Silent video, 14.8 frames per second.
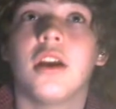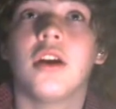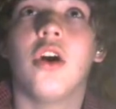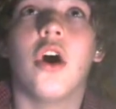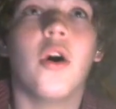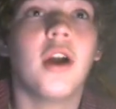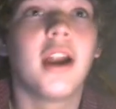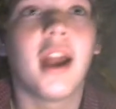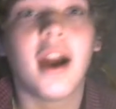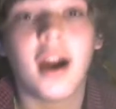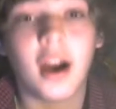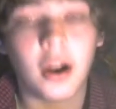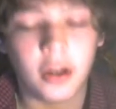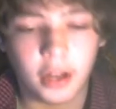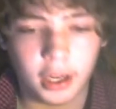going
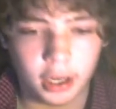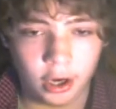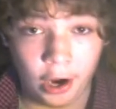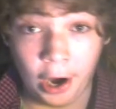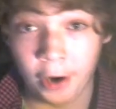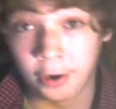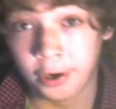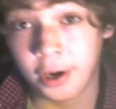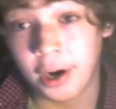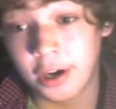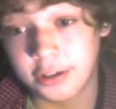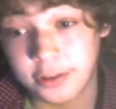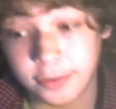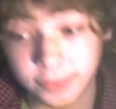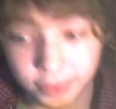out like hiring
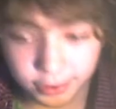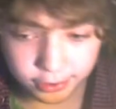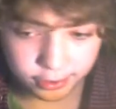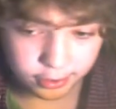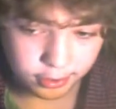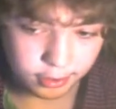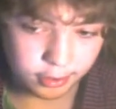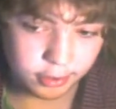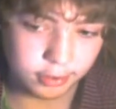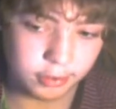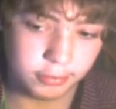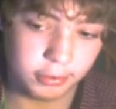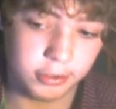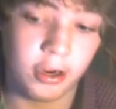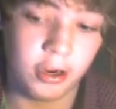astrophysicists
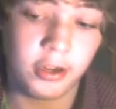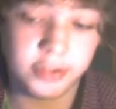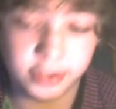and constantly